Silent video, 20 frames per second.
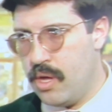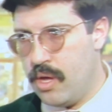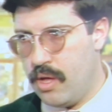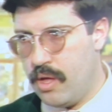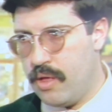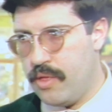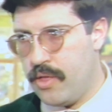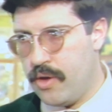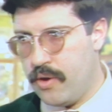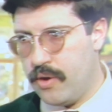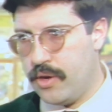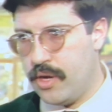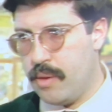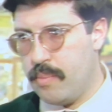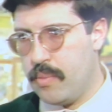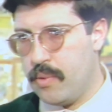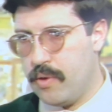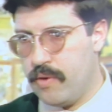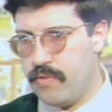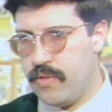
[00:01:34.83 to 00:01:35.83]
Uh, there are a
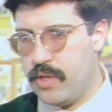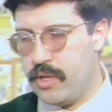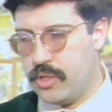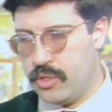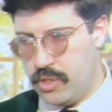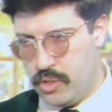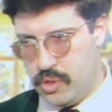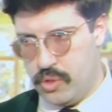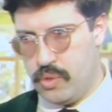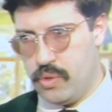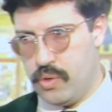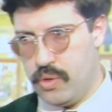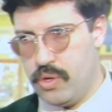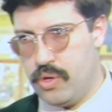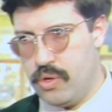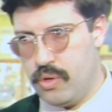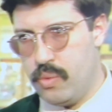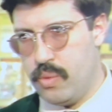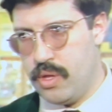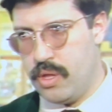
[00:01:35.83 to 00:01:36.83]
number of things that you could
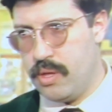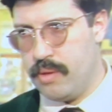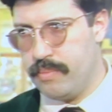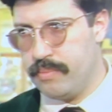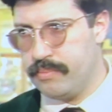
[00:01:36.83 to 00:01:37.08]
do with it.